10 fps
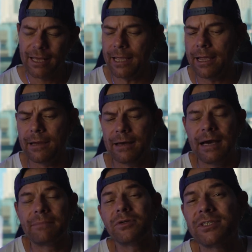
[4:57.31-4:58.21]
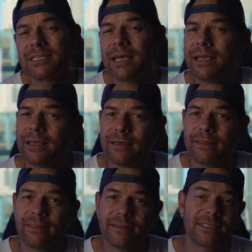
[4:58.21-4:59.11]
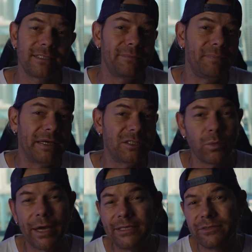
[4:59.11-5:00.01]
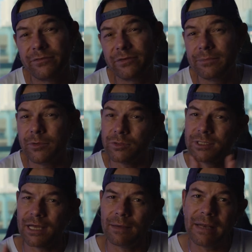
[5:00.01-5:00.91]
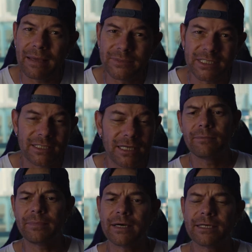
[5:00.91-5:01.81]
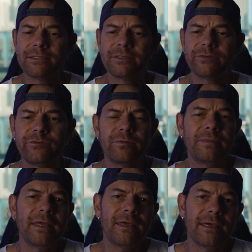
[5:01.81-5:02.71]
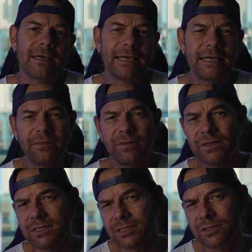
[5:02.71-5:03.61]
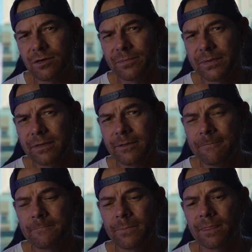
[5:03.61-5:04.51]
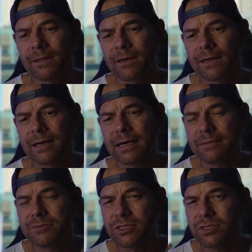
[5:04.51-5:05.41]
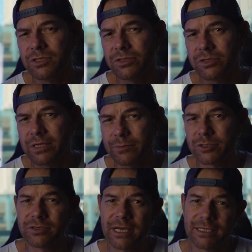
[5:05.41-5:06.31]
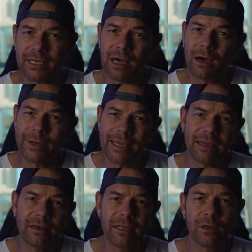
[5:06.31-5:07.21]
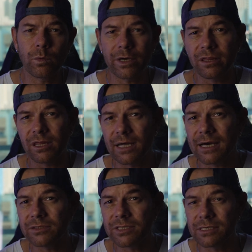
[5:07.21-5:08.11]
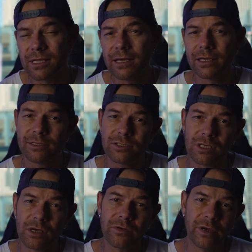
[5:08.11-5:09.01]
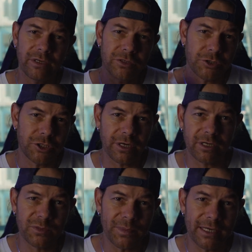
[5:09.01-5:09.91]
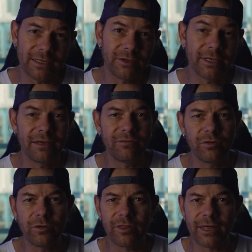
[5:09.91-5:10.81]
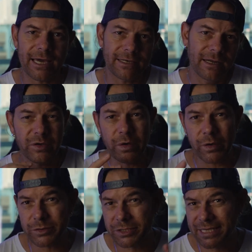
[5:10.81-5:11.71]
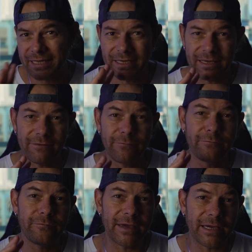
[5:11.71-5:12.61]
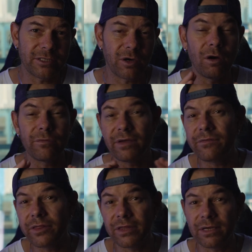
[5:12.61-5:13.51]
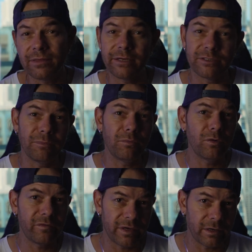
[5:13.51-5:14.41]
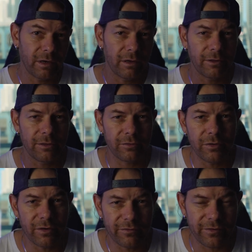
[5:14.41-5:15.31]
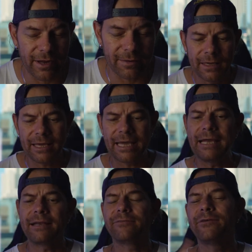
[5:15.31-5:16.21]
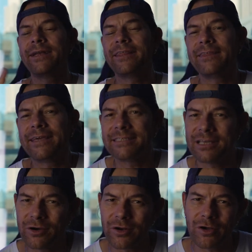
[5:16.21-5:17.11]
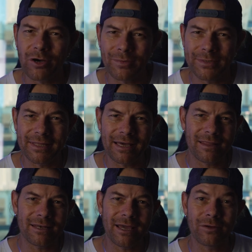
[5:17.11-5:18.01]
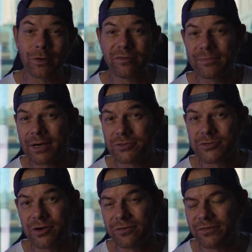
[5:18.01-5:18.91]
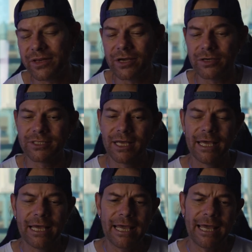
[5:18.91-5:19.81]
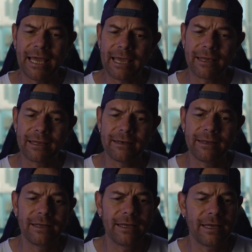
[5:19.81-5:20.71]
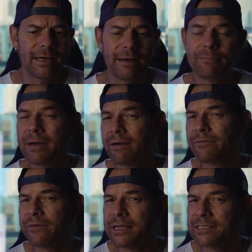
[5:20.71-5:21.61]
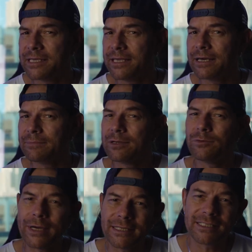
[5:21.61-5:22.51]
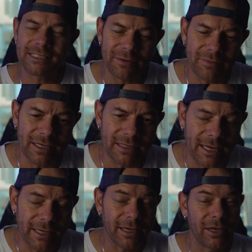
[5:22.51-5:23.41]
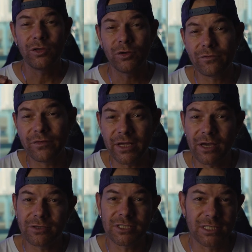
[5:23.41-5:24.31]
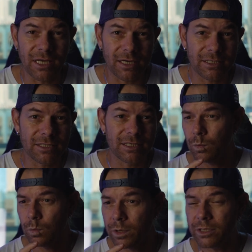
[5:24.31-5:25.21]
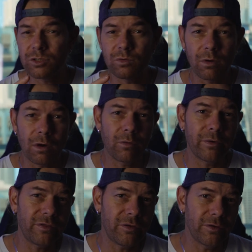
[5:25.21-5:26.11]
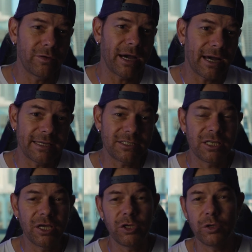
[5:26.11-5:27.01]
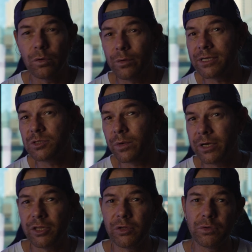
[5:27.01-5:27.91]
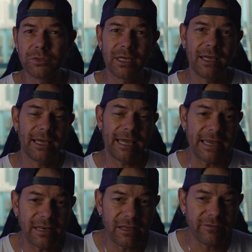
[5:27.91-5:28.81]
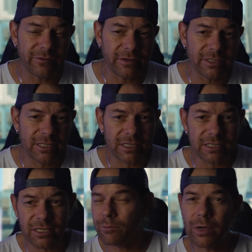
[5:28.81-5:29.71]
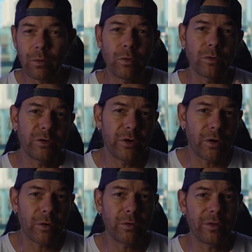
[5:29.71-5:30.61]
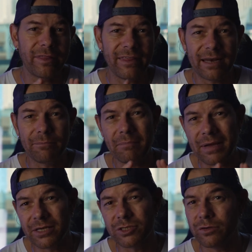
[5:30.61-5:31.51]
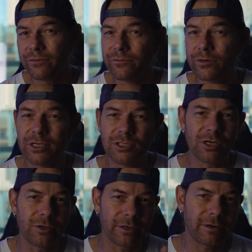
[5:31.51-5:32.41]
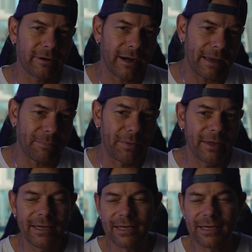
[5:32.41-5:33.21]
And I'm not saying this is the best way to film your time lapses, but for me in this example, I'm just demonstrating how a ND1000 can slow down your shutter speed to give you that ghosting effect of everything that is moving through your frame. And the funny thing is, I got a comment the other day on one of my drone videos, and I'm paraphrasing here, but it went something like, "Your video sucks. What is wrong with you guys? You always want to use ND filters. We all know that makes your footage look crap.